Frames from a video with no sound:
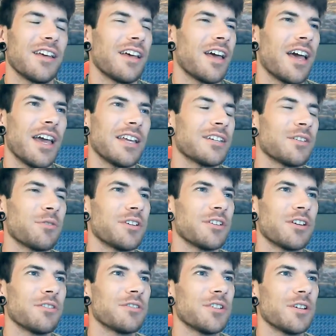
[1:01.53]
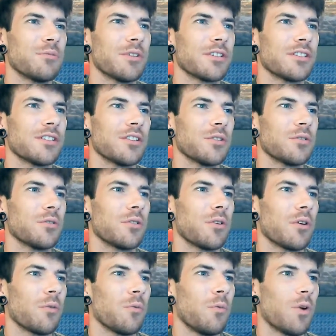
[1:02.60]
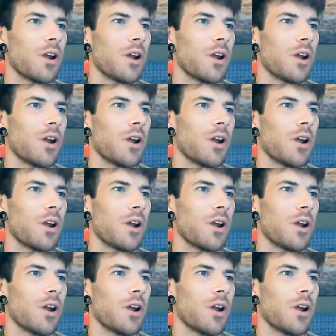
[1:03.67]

it when YouTube doesn't do what I